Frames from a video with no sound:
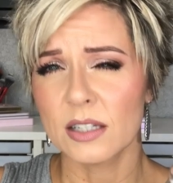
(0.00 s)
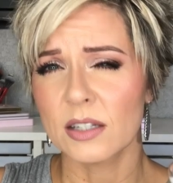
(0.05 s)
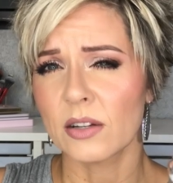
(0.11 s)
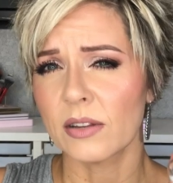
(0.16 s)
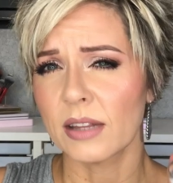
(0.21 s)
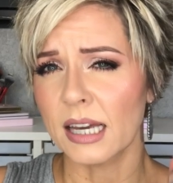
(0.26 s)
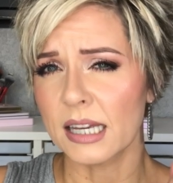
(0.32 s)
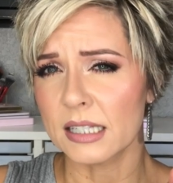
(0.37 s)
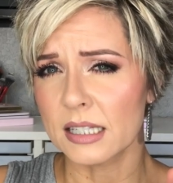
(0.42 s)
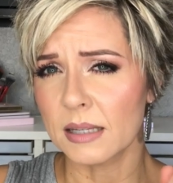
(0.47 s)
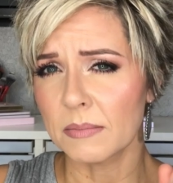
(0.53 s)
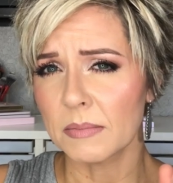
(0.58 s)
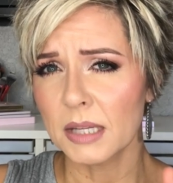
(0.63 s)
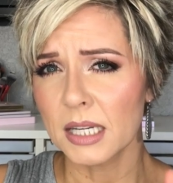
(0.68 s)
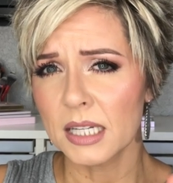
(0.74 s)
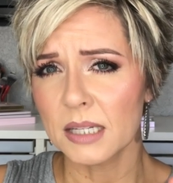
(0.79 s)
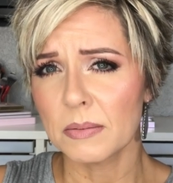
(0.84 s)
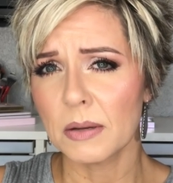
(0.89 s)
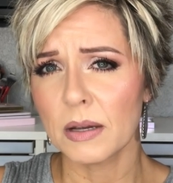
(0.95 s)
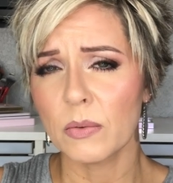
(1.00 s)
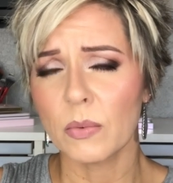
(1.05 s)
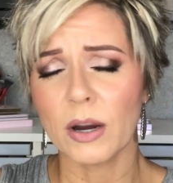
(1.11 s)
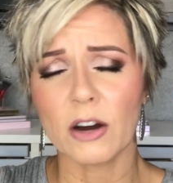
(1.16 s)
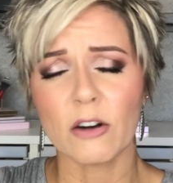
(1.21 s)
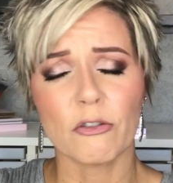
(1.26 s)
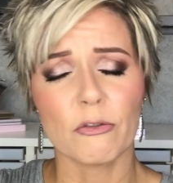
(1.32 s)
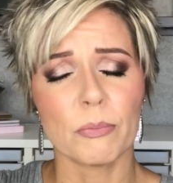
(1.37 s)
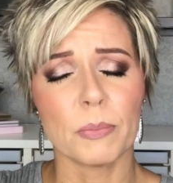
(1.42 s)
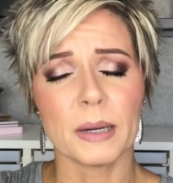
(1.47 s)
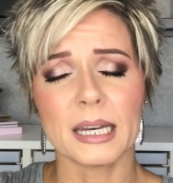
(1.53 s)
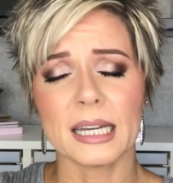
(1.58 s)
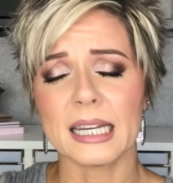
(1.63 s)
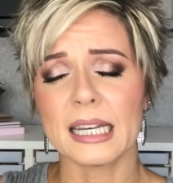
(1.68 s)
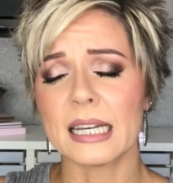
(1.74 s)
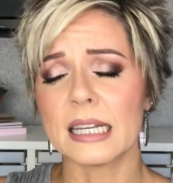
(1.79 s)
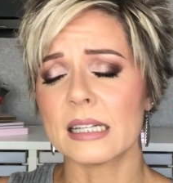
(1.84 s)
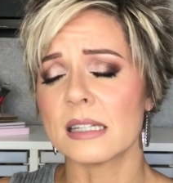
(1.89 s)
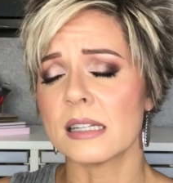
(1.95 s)
so that's something to be aware of, but
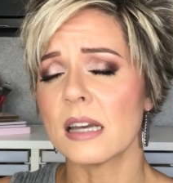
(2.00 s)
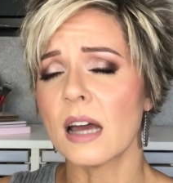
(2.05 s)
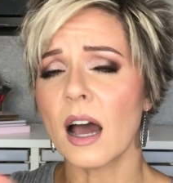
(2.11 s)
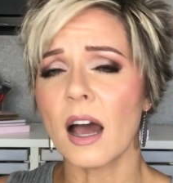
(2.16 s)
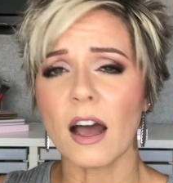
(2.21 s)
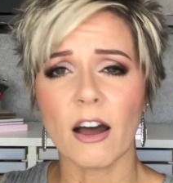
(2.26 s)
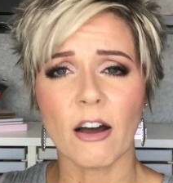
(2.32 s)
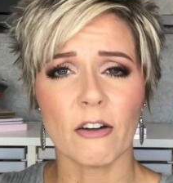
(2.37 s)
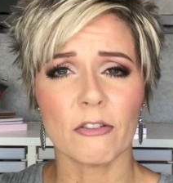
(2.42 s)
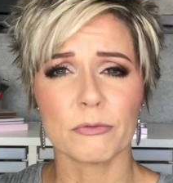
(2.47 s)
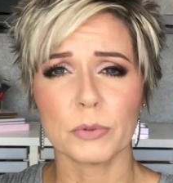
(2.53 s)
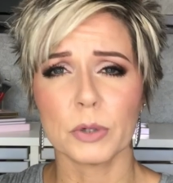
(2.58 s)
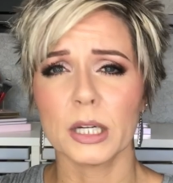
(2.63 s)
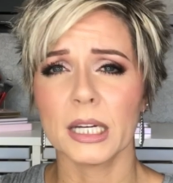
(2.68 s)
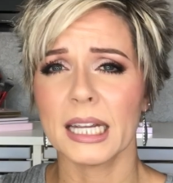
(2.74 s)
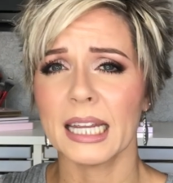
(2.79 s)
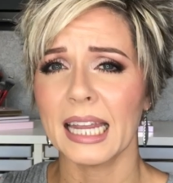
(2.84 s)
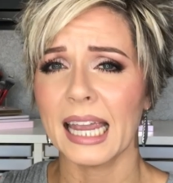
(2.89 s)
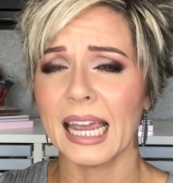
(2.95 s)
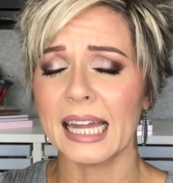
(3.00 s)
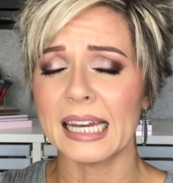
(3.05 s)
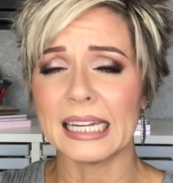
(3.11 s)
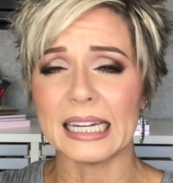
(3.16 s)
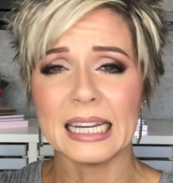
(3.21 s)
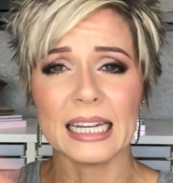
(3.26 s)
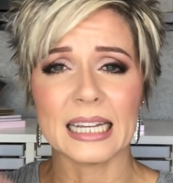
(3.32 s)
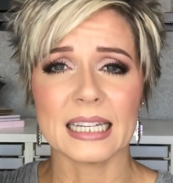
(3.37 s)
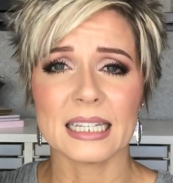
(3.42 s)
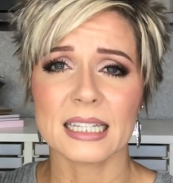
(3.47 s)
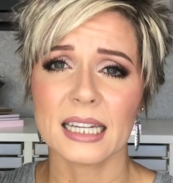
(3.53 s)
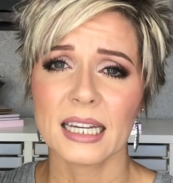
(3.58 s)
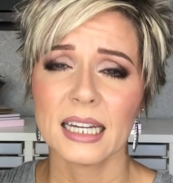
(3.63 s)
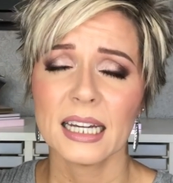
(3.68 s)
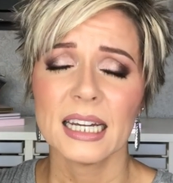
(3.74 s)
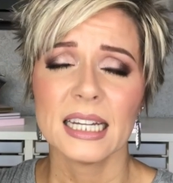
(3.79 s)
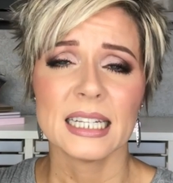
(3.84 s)
it is not off-putting and it